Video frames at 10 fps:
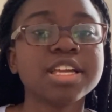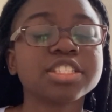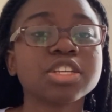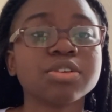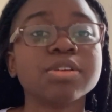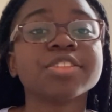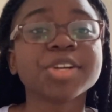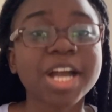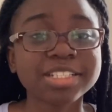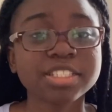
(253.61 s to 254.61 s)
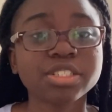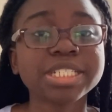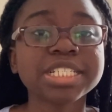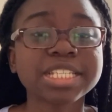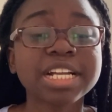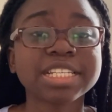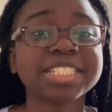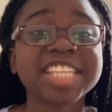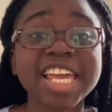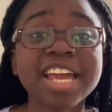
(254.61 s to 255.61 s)
So the Constitution is not going
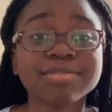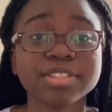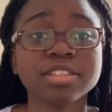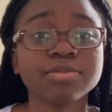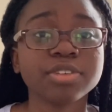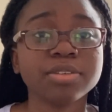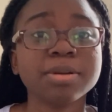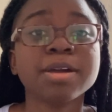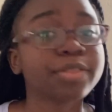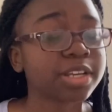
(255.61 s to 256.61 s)
to state everything for you.